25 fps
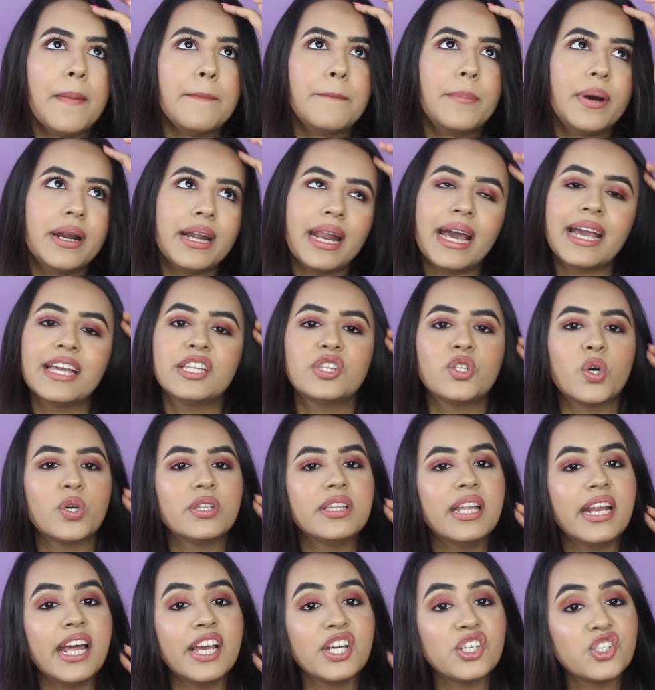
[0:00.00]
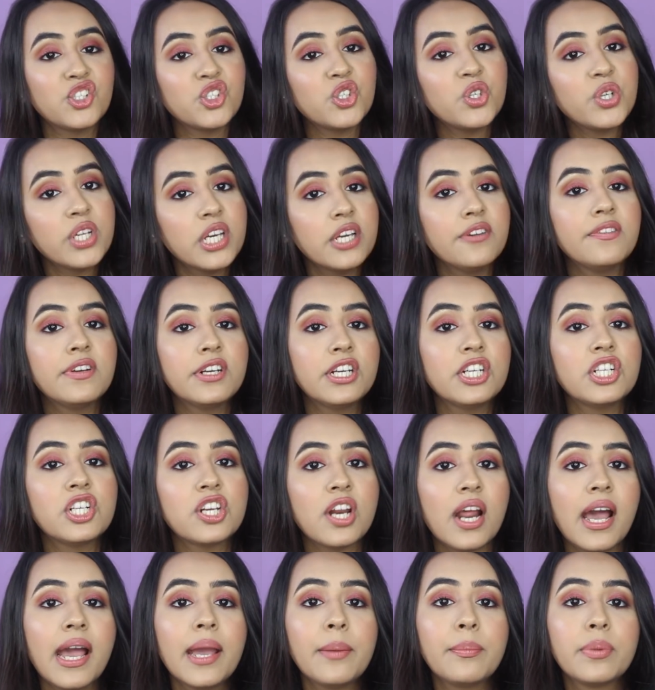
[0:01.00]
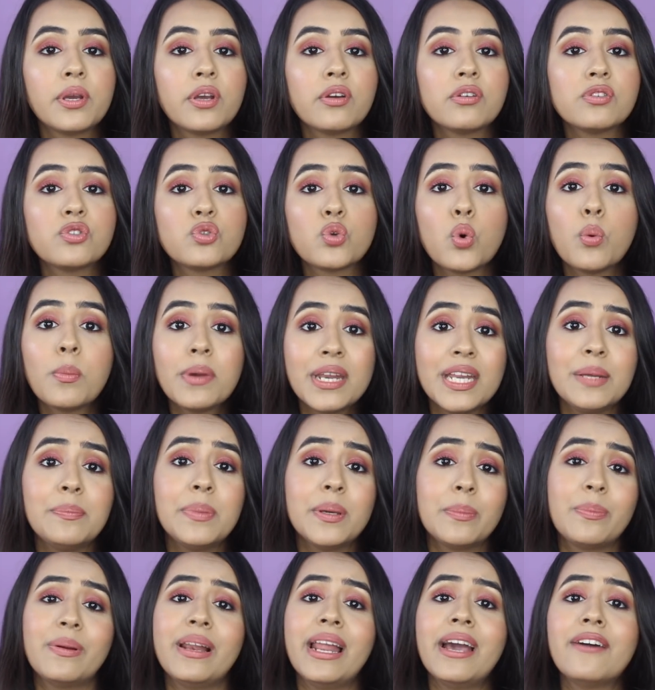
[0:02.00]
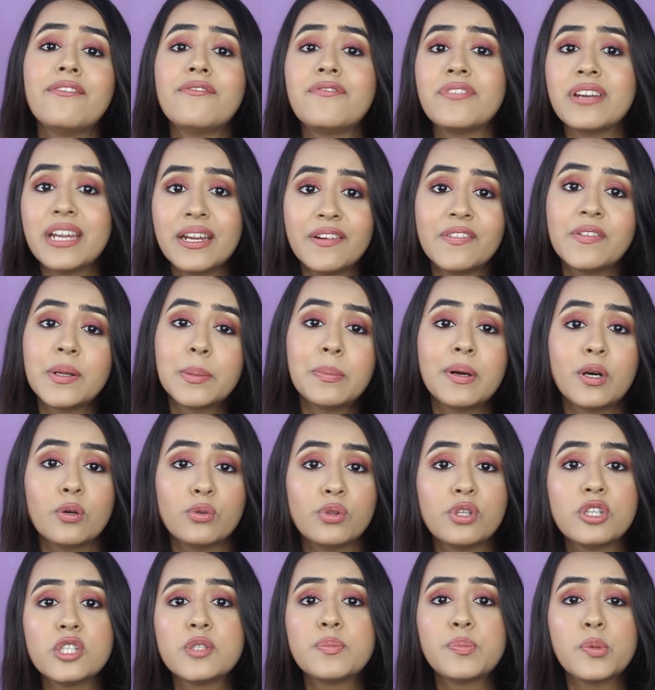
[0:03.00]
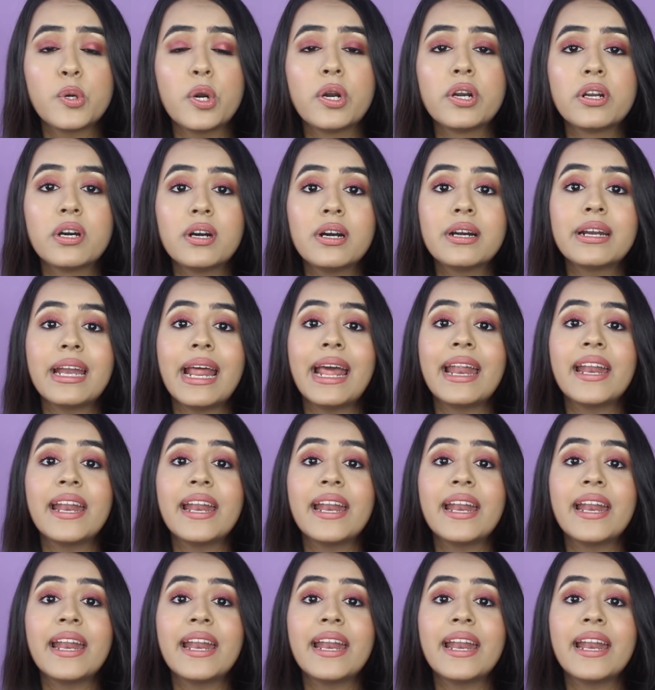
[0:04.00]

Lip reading: But I thought that I should give it a try because so many people have raved about this product,